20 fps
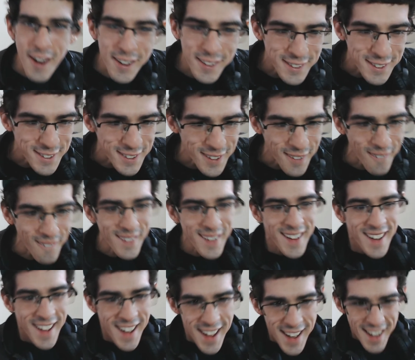So
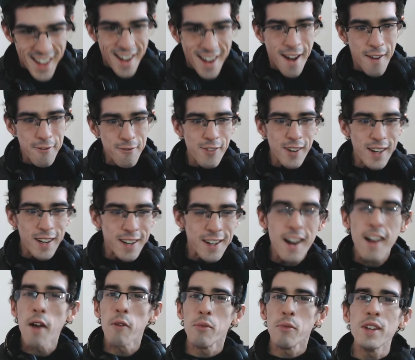I
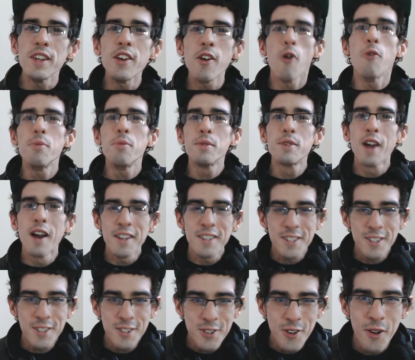really hope you guys
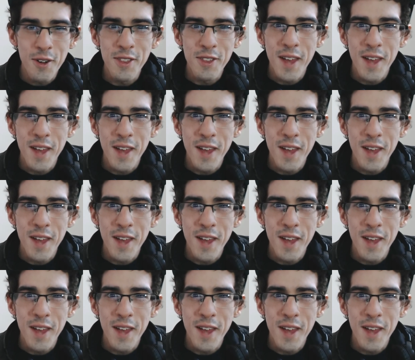enjoyed that,